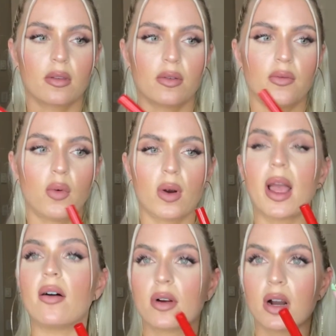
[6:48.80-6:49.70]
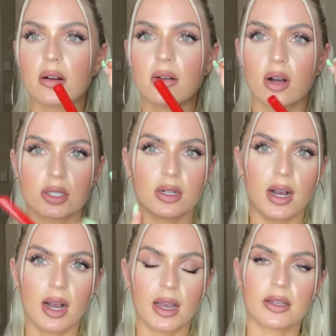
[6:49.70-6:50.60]
forever on your
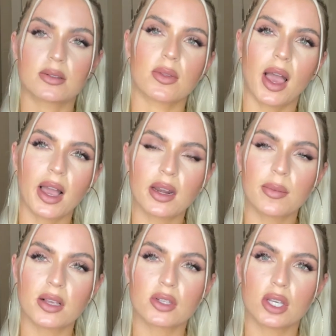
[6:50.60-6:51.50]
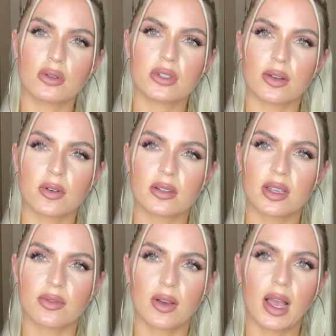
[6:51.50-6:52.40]
eye. So that kind of makes a huge difference, I
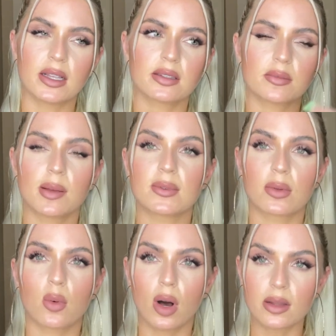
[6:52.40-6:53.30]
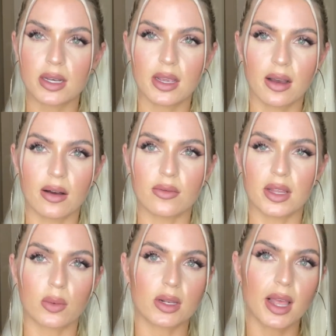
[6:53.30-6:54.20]
find, sometimes with quality of
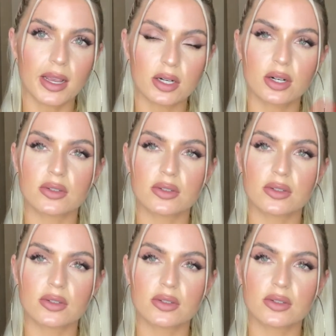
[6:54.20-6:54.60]
liquid liners.